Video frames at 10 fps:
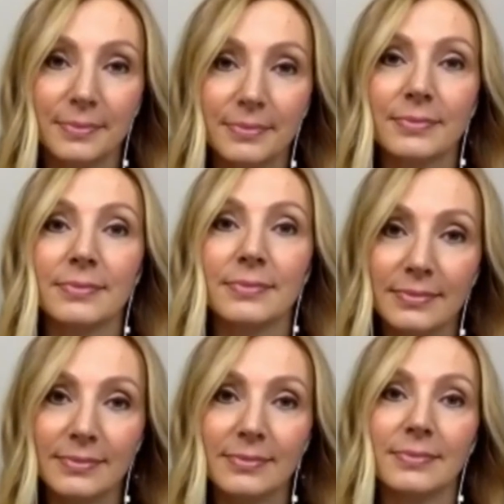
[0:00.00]

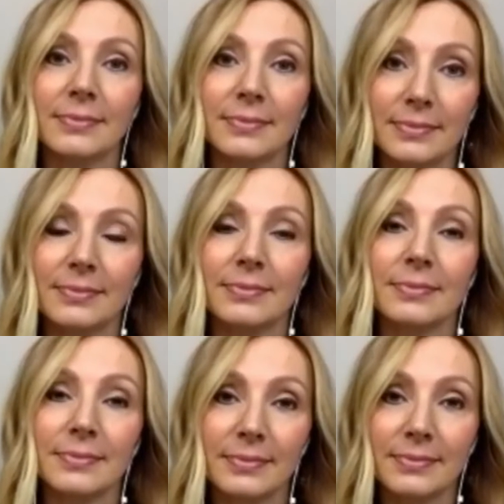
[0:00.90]

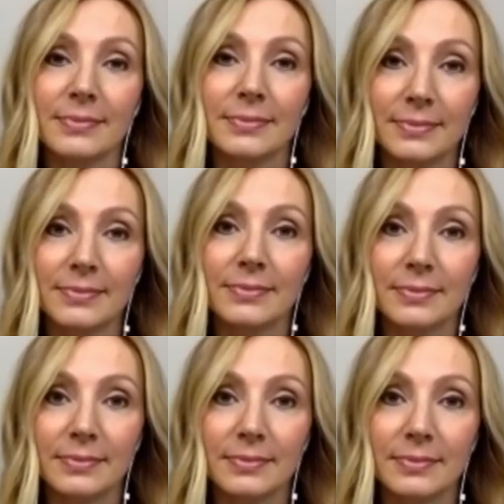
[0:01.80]

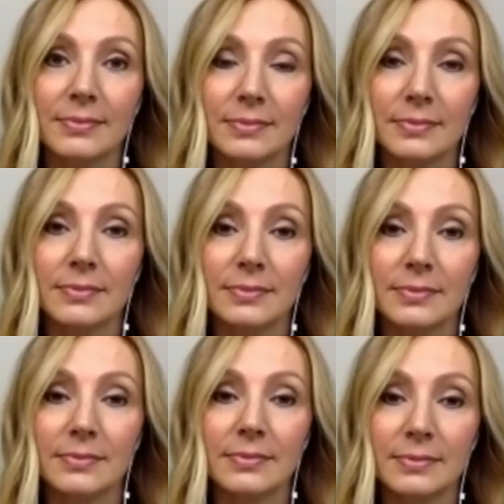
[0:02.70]

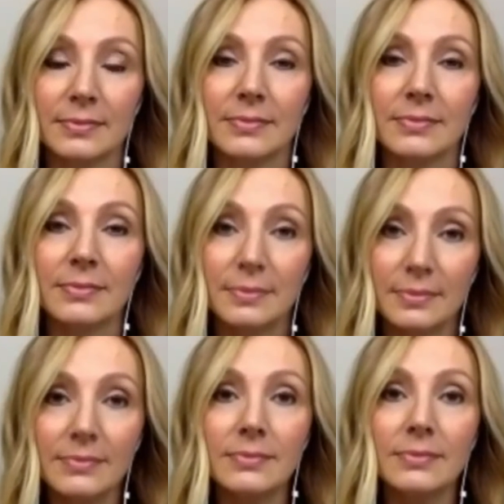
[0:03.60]

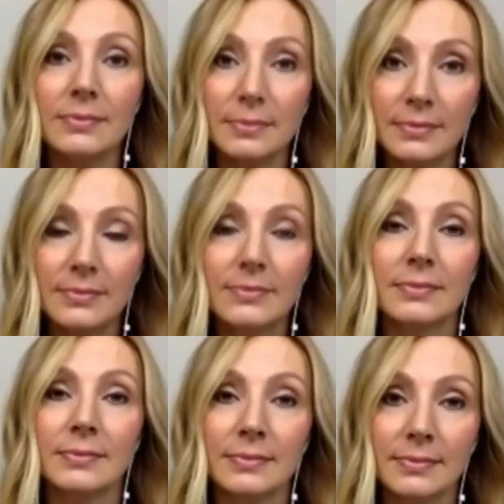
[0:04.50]

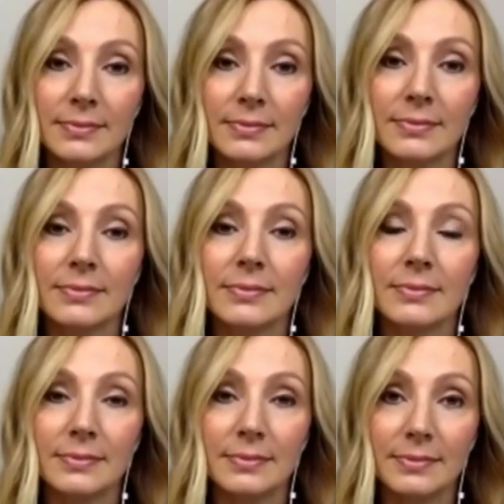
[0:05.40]

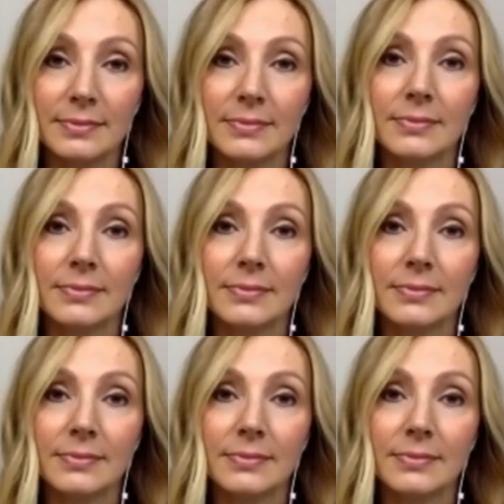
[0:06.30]
(silent)